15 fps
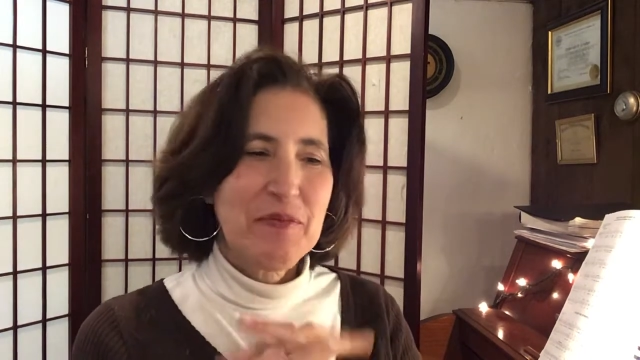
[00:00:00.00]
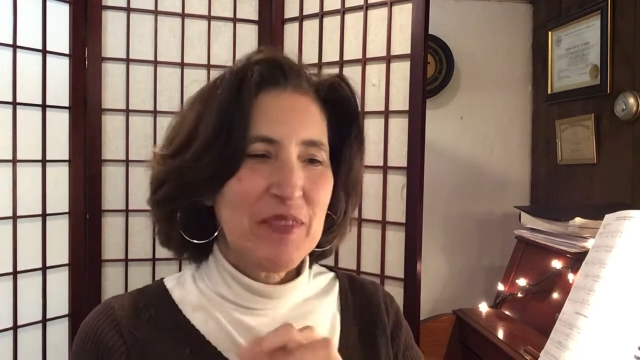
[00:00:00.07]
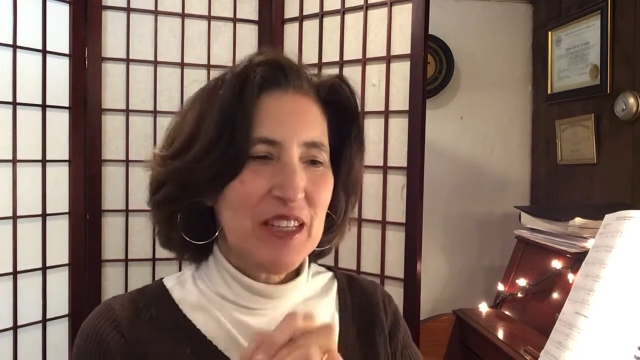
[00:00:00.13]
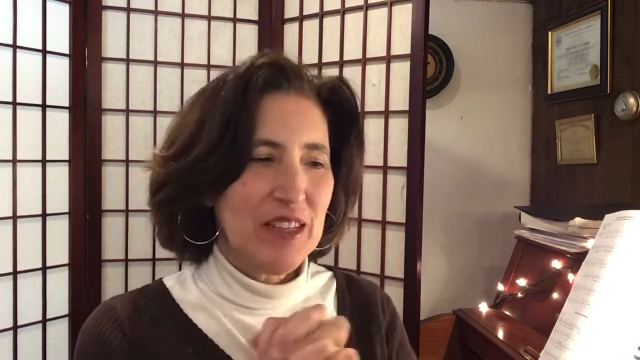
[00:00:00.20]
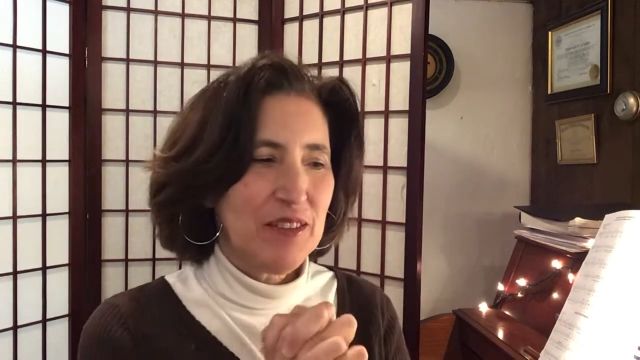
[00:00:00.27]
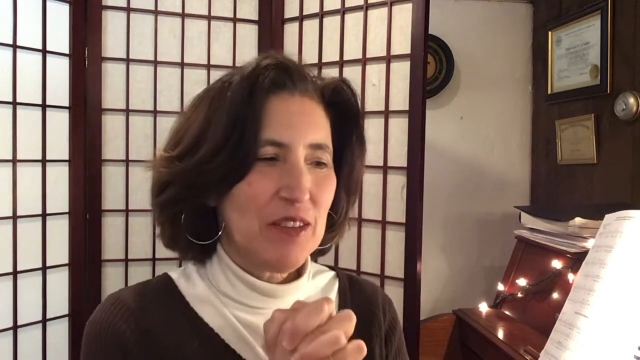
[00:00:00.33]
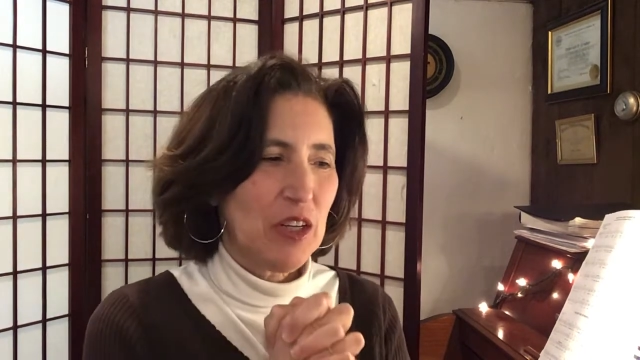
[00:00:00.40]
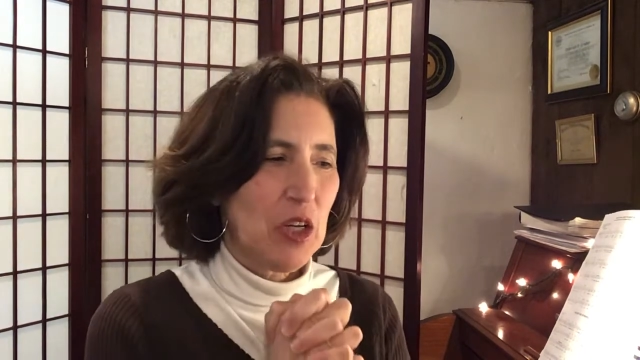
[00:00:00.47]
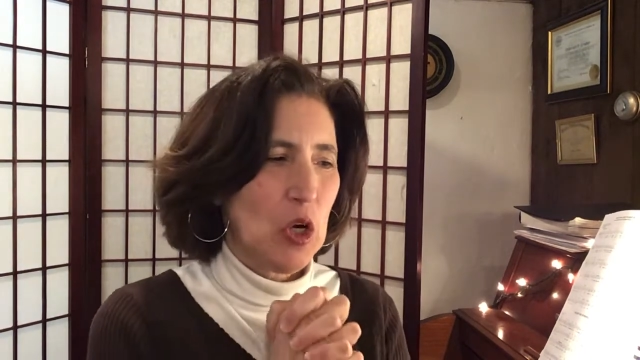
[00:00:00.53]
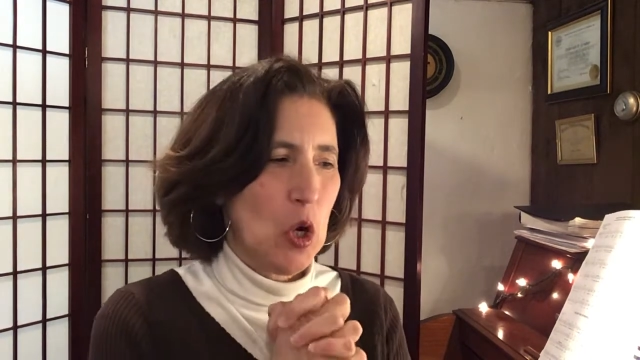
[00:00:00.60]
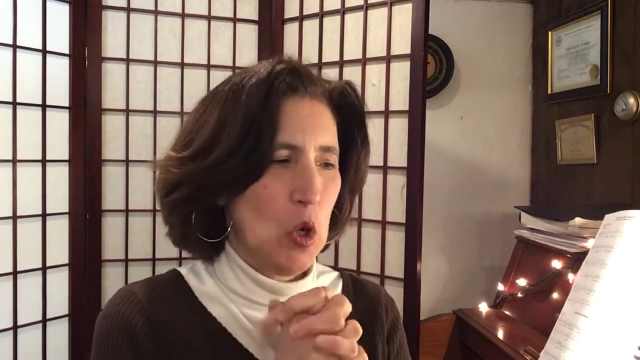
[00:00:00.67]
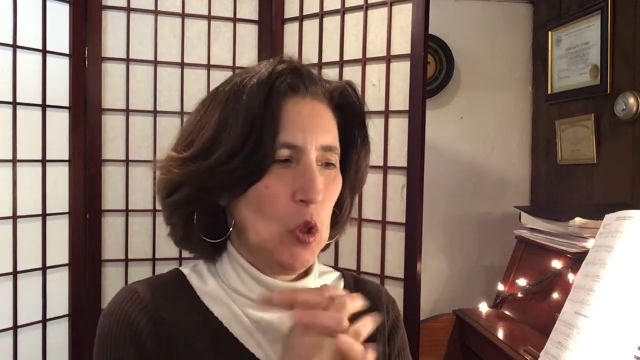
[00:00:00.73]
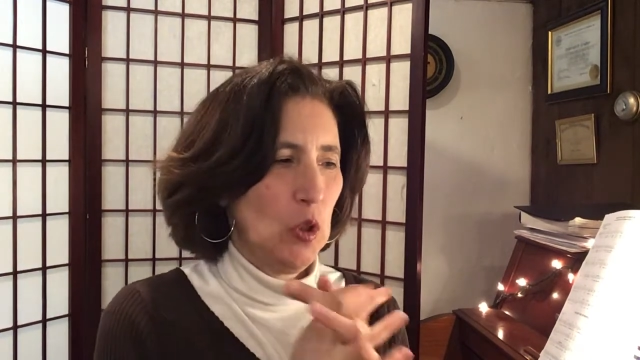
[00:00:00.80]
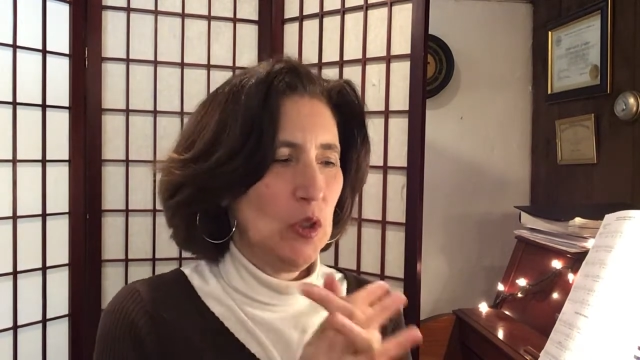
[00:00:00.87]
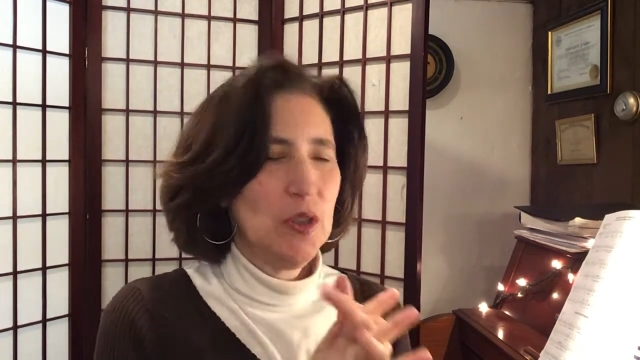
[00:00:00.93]
It's a
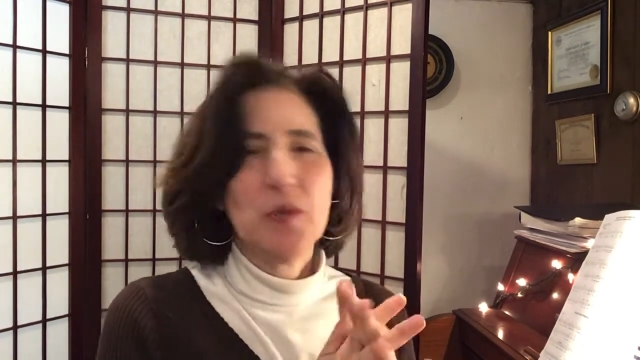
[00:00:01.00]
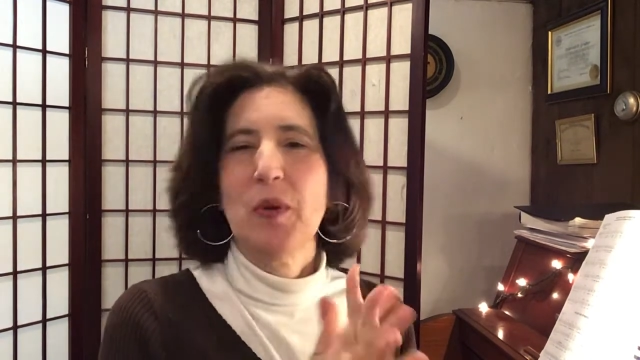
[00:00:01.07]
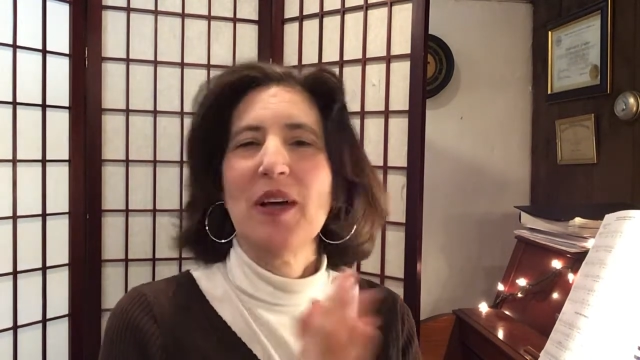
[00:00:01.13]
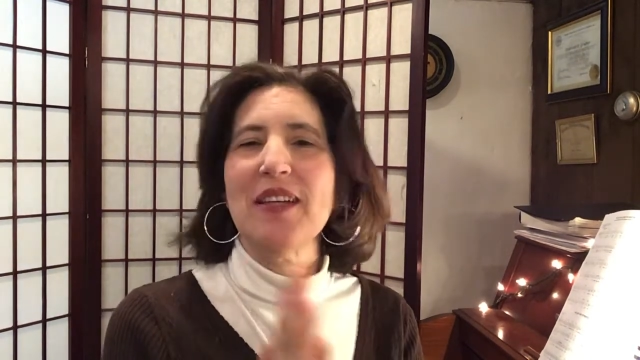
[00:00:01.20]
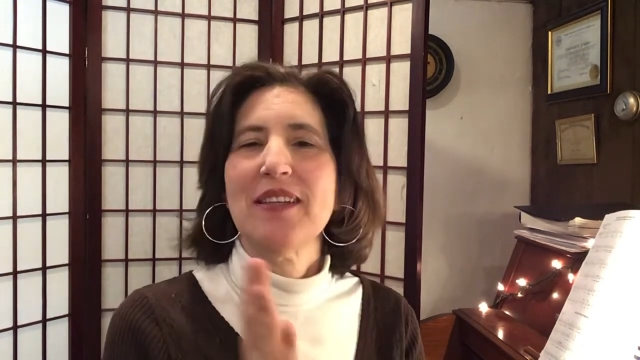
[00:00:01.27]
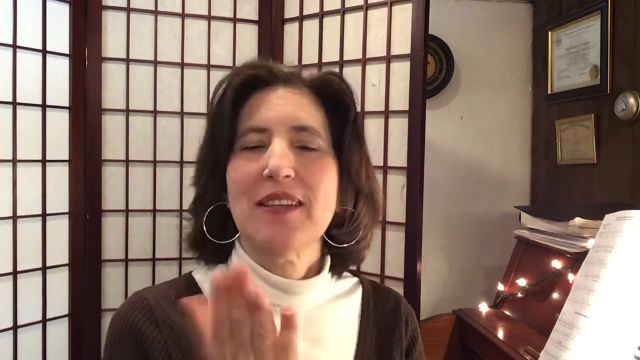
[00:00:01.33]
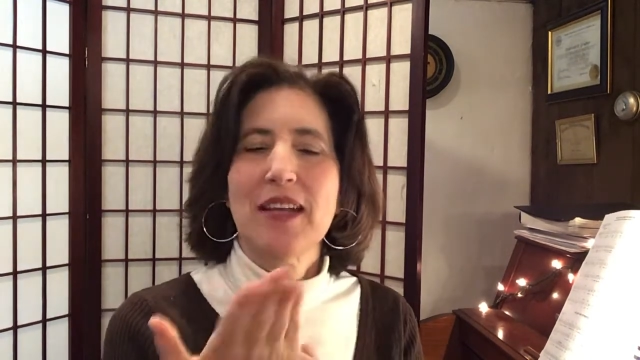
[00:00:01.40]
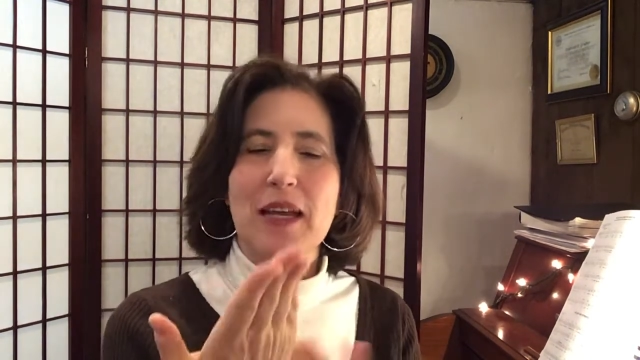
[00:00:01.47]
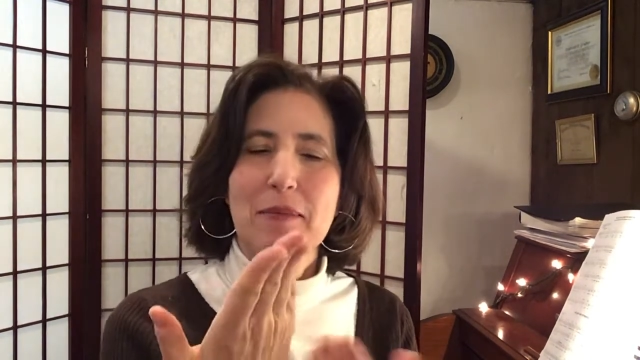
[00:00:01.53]
cold one today.